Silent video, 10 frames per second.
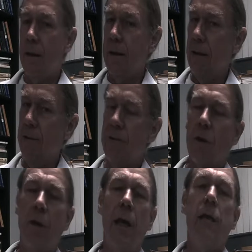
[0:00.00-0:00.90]
If
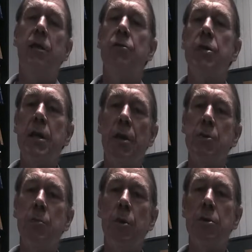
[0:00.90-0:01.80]
there are 8 different
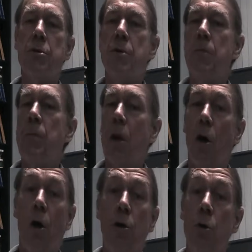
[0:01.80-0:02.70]
textbooks, they
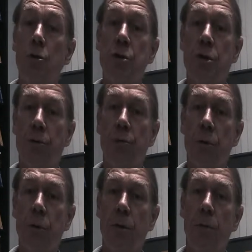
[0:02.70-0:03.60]
all use a
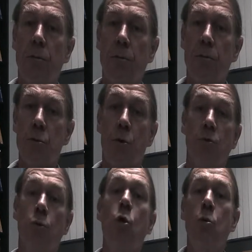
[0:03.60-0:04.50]
different sort of
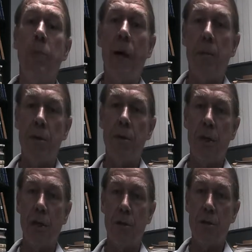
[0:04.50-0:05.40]
roadmap to
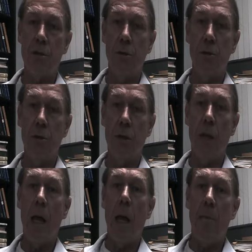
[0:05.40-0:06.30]
get to the solution,
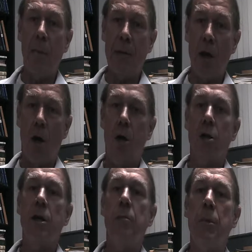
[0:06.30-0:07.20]
but they all
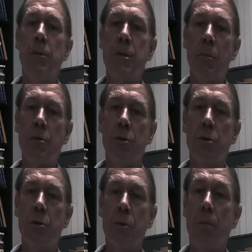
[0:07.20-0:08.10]
come to the same
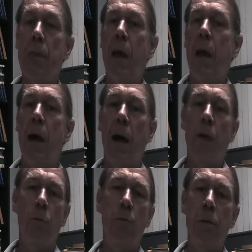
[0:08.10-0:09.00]
solution. I
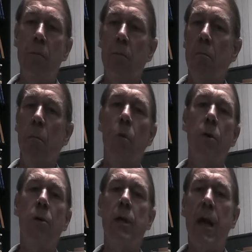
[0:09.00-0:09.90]
would be
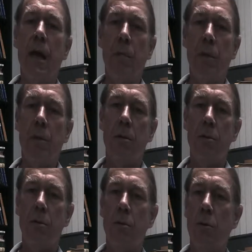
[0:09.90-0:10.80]
more than happy
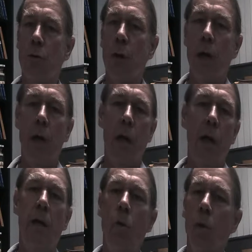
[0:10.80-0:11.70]
to grade
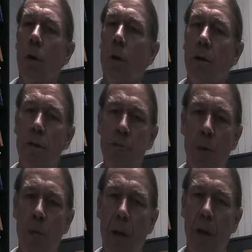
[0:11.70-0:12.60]
any work that's
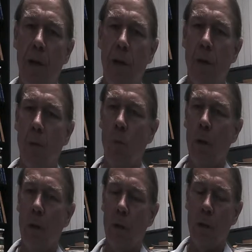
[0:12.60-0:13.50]
prepared
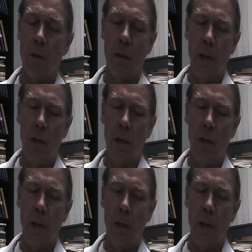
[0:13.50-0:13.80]
in